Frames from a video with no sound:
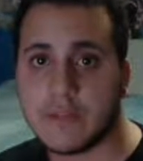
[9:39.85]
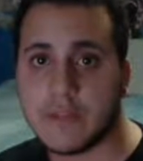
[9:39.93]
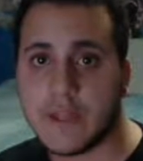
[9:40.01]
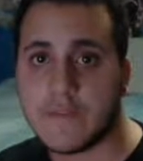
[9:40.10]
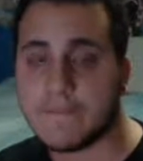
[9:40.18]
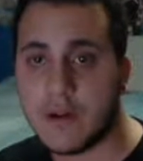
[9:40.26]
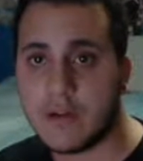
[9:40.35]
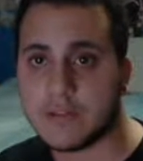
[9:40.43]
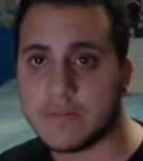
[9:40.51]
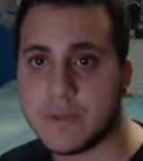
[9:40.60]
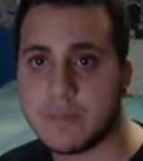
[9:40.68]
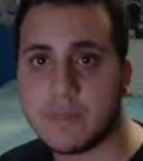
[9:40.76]
Kay
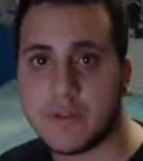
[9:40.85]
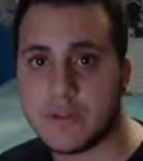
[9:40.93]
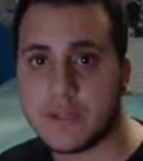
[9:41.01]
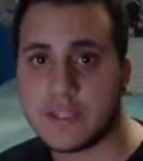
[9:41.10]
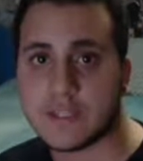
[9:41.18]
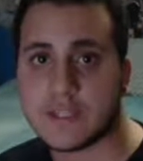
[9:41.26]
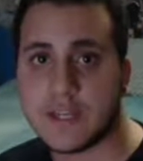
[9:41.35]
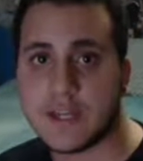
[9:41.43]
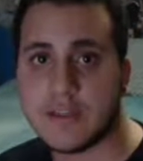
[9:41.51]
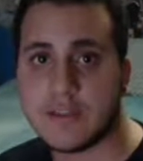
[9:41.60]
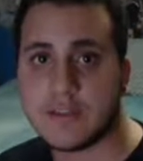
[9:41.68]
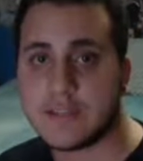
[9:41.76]
followed me, but at least
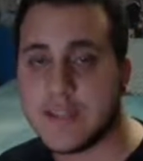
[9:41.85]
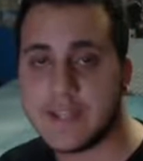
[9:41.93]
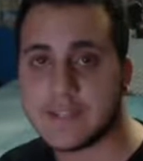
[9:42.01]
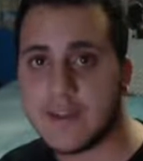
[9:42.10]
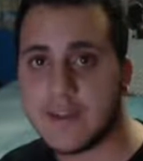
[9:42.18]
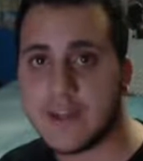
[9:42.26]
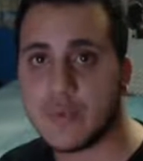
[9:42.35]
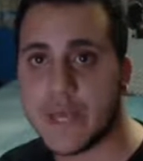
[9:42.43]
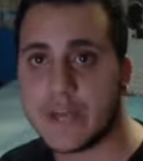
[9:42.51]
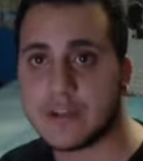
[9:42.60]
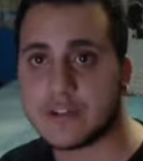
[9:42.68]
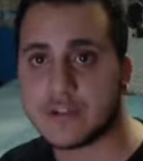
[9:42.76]
days later we
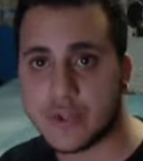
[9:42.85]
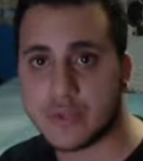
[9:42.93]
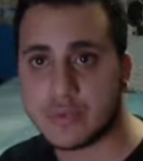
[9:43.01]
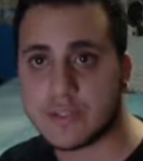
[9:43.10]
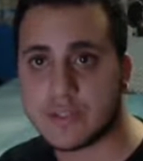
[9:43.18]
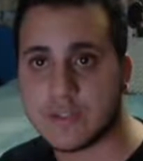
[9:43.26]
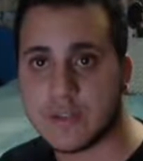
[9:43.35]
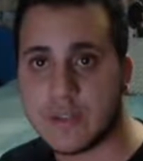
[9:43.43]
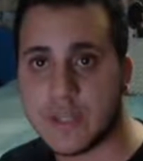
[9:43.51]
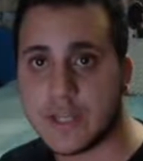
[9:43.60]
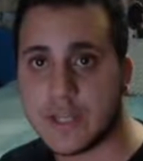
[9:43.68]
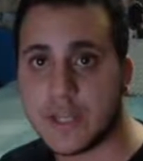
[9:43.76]
had a truce,
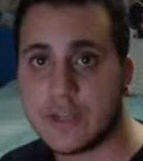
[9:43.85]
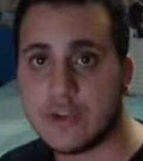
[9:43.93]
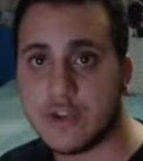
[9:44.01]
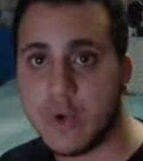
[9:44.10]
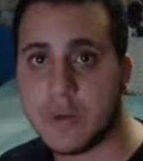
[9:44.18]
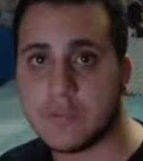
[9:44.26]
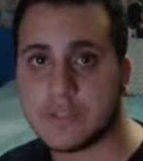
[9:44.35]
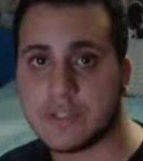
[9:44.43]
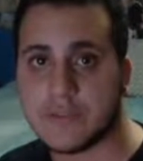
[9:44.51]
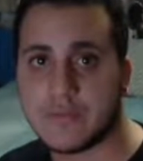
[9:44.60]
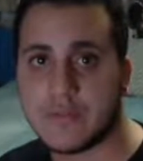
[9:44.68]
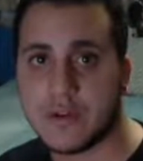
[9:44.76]
and I knew I was
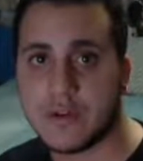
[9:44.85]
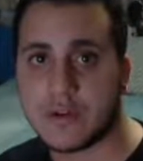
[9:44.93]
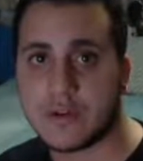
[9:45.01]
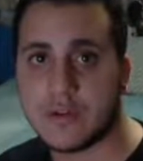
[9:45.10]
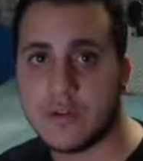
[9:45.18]
in the wrong.